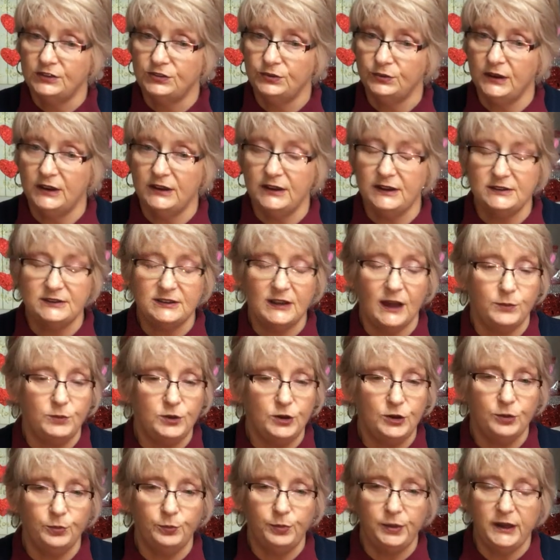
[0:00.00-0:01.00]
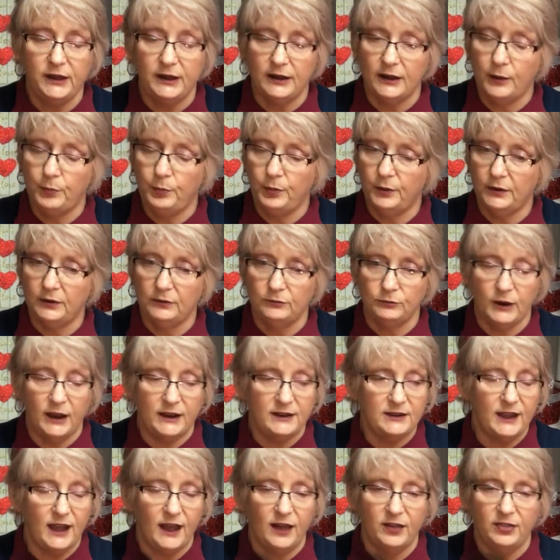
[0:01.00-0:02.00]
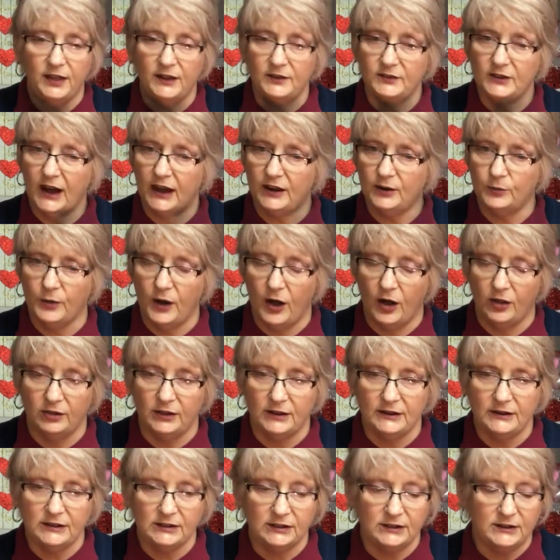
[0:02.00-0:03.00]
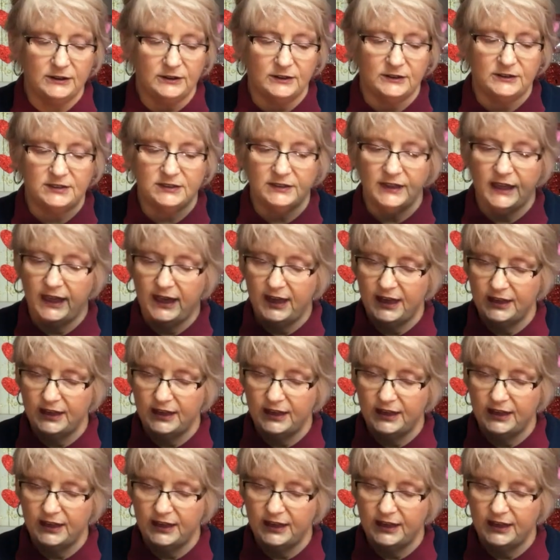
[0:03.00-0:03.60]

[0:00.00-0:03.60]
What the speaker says: So anytime you can pick up, right now they got them all on clearance.